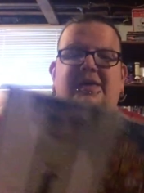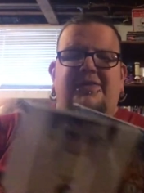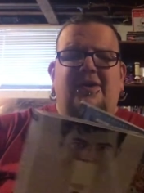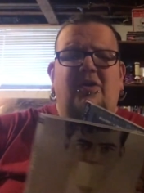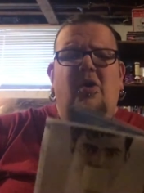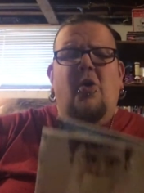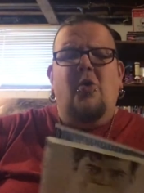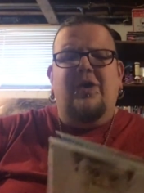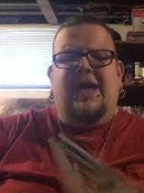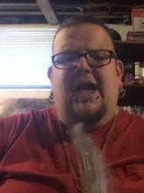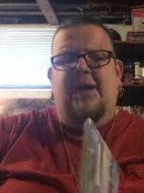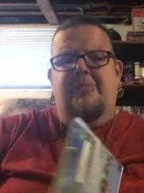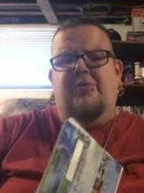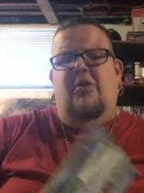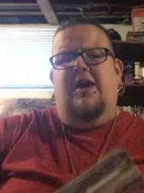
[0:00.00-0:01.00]
They're
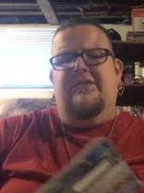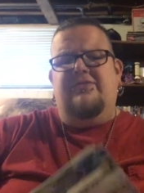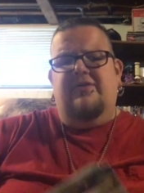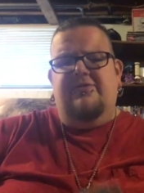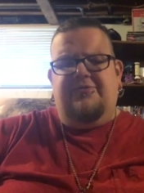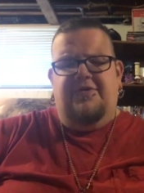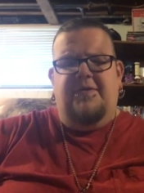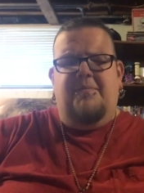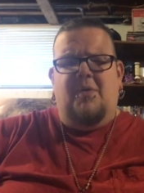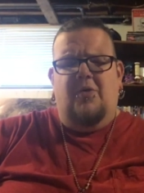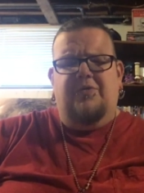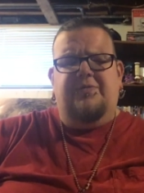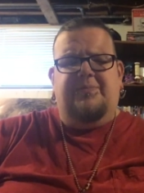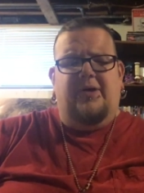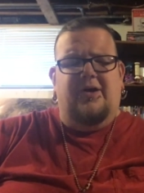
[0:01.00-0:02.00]
okay prices for the
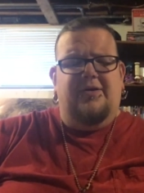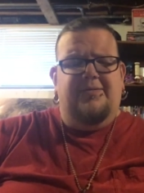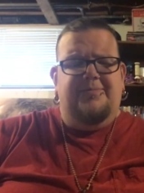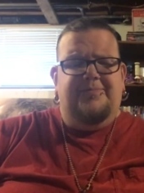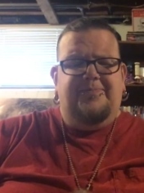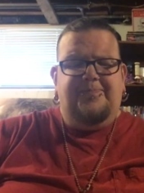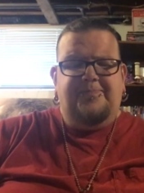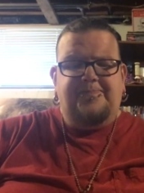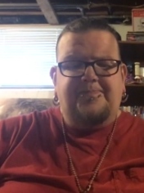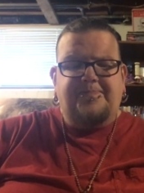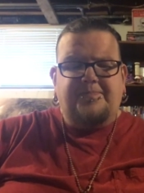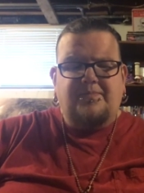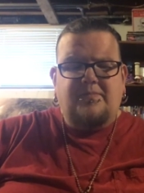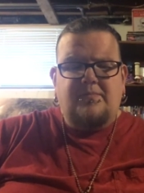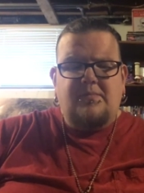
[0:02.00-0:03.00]
most part.
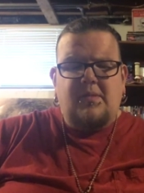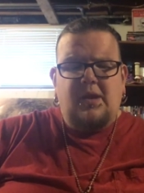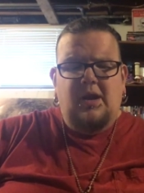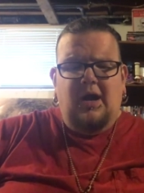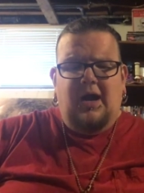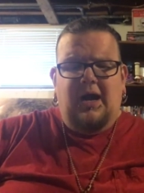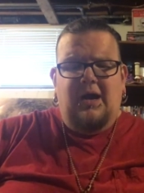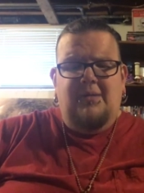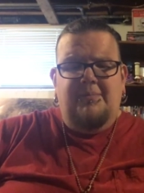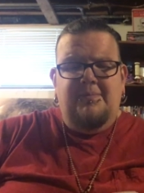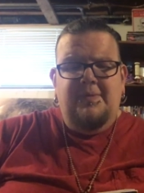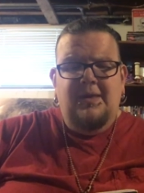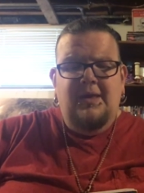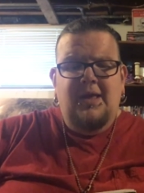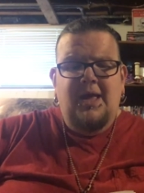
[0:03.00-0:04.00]
Um,
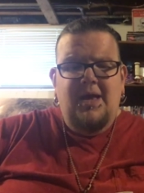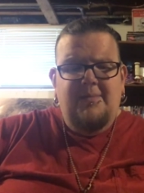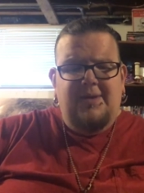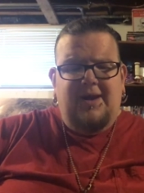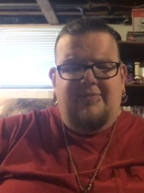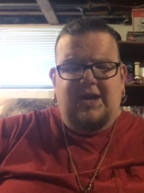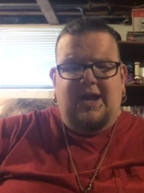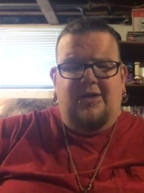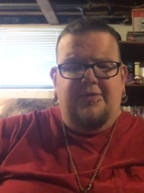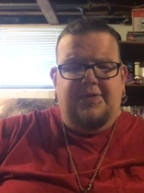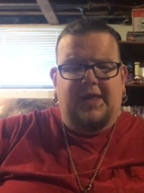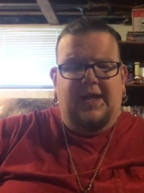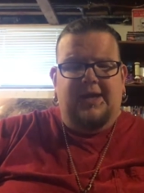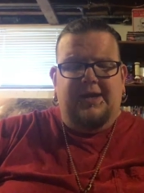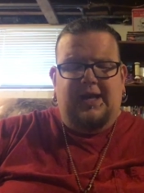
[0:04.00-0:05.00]
but every now and
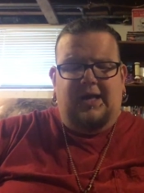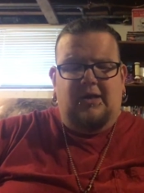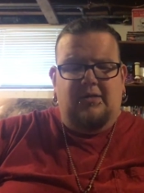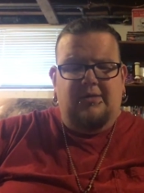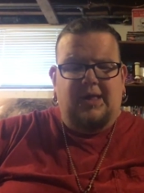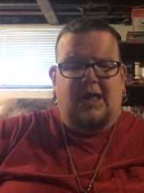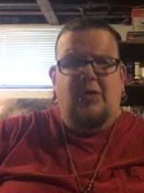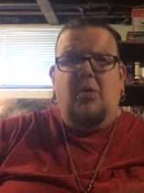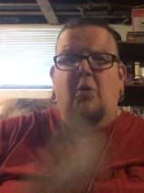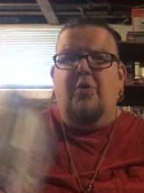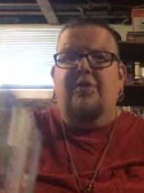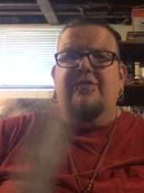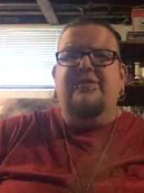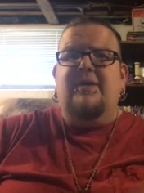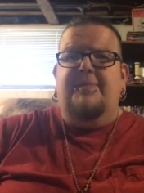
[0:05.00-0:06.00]
then I'll I'll
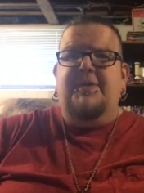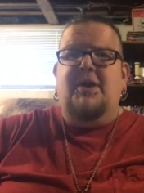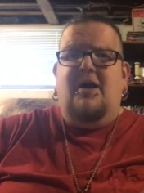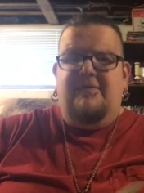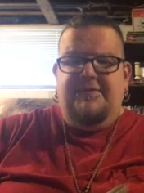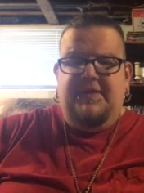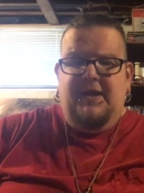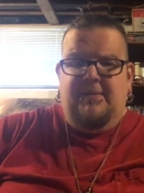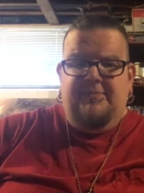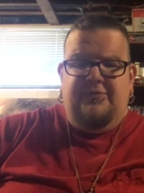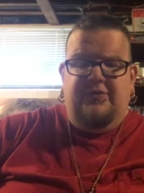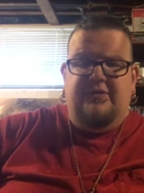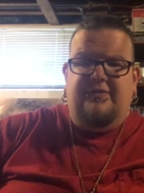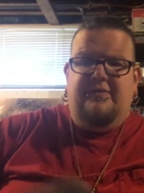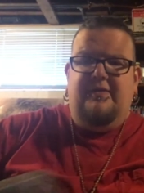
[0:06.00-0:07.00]
order something off them
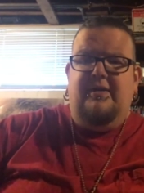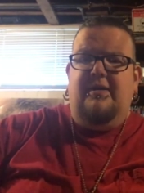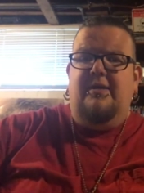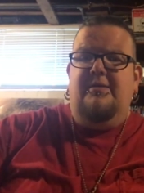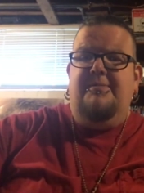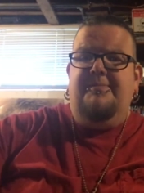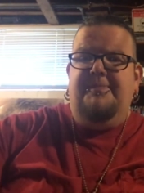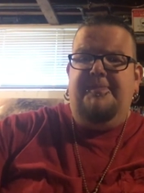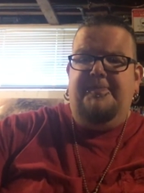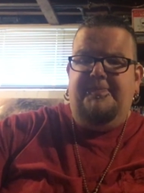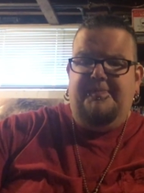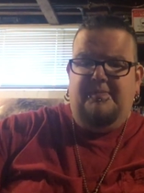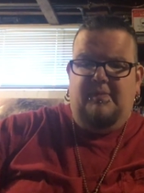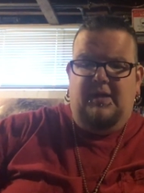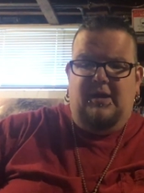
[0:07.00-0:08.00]
just to,
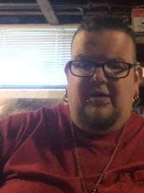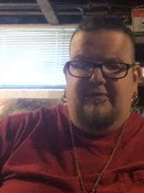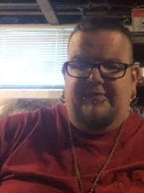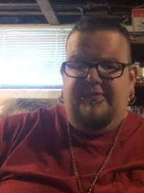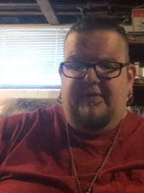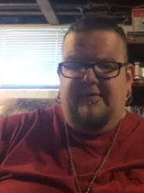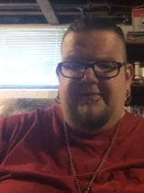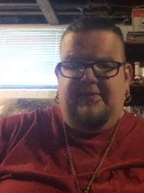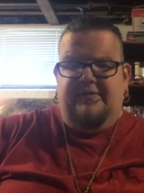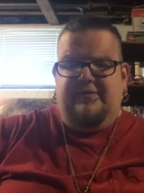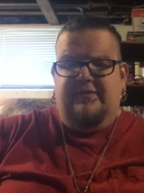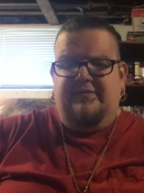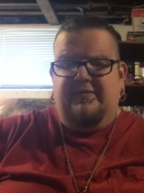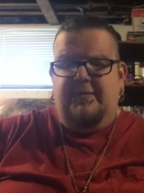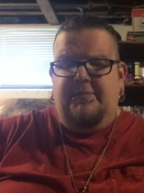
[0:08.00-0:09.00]
you know, if, if it's a
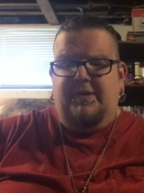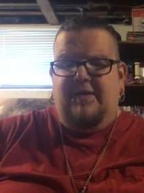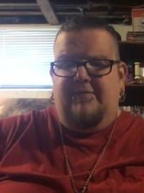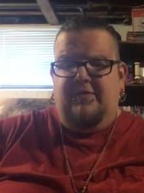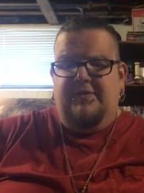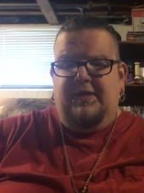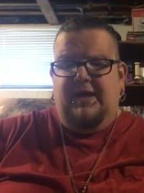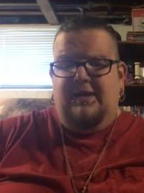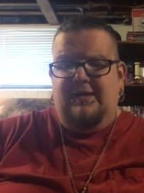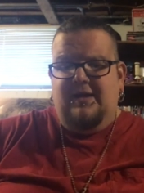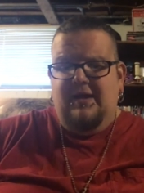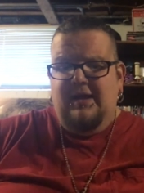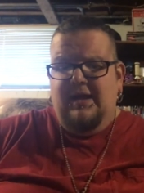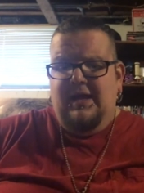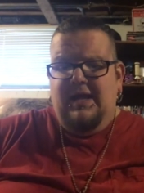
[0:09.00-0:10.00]
slipcover that
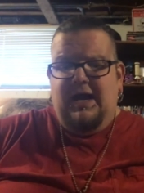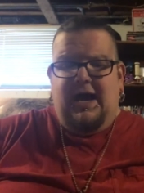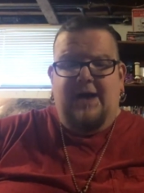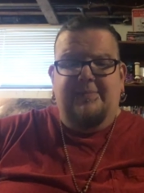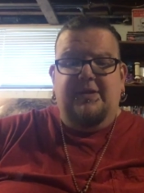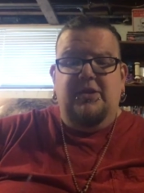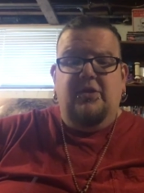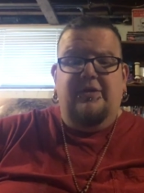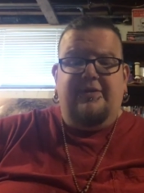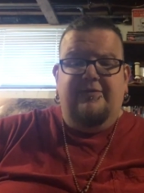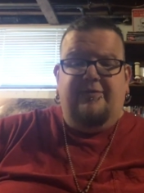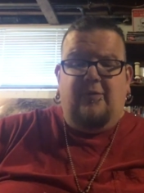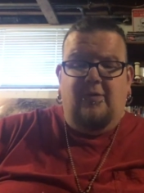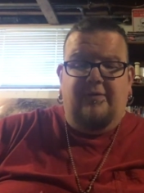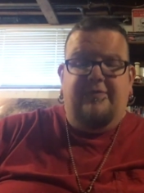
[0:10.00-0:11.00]
I've been looking
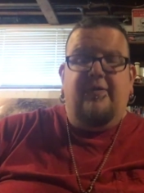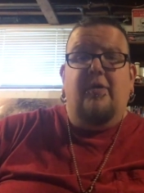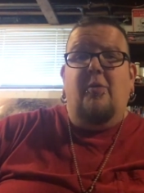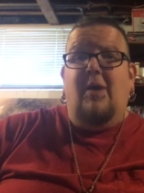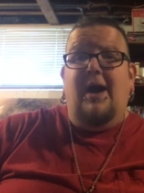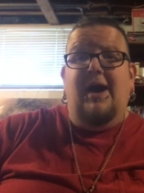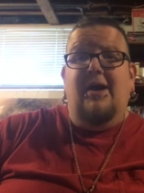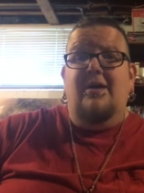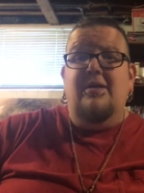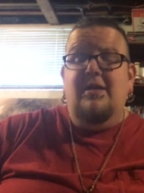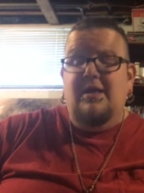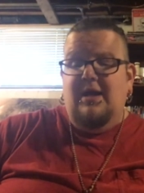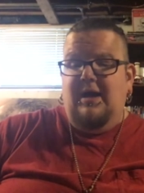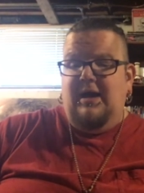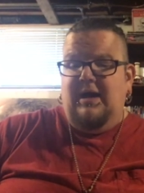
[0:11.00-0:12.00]
for for a while,
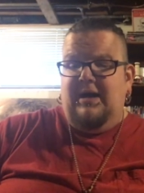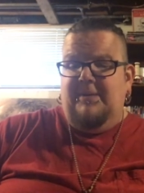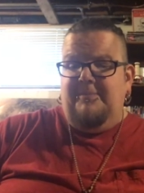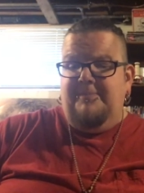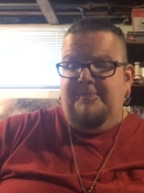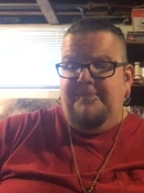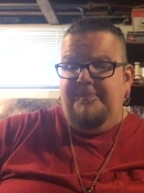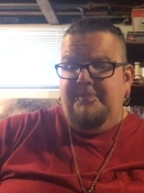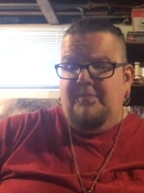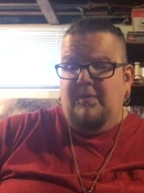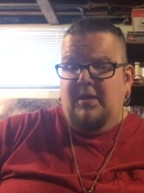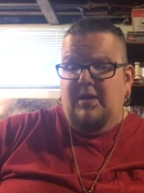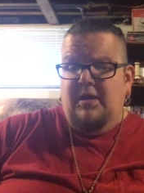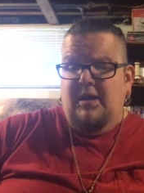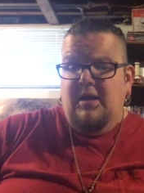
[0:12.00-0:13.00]
um,
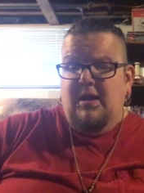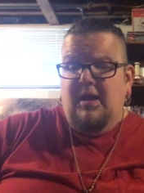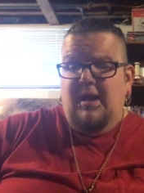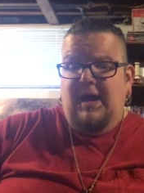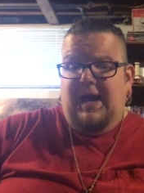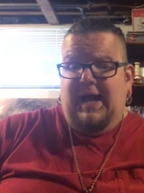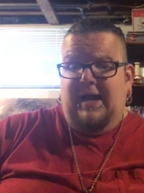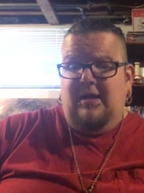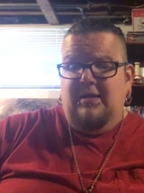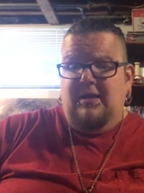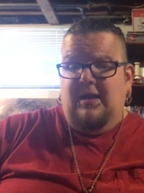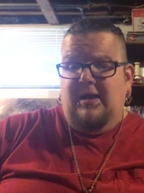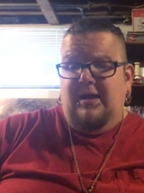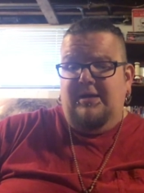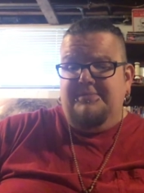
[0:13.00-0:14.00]
I'll
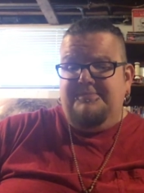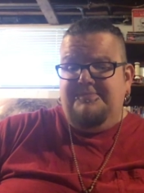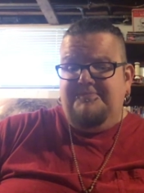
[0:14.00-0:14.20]
uh,